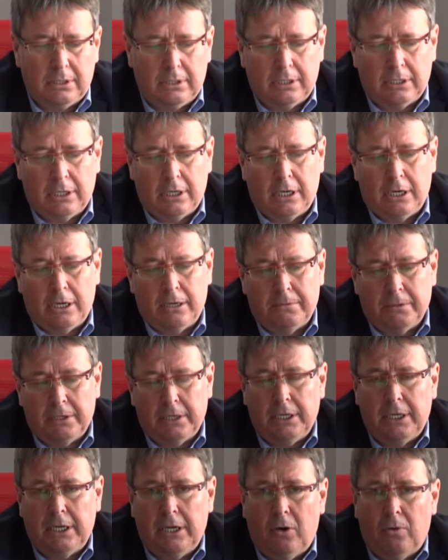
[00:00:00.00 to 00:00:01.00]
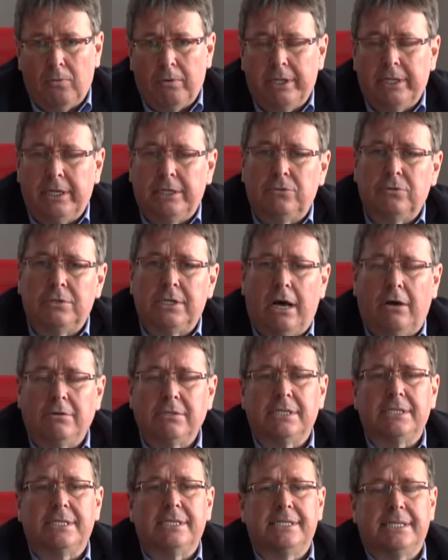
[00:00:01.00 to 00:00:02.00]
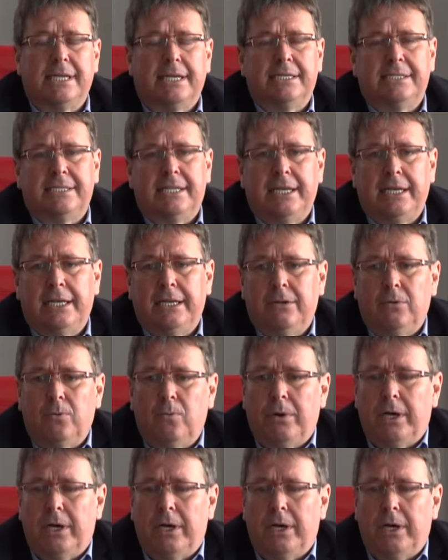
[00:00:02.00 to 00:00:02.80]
already in 2016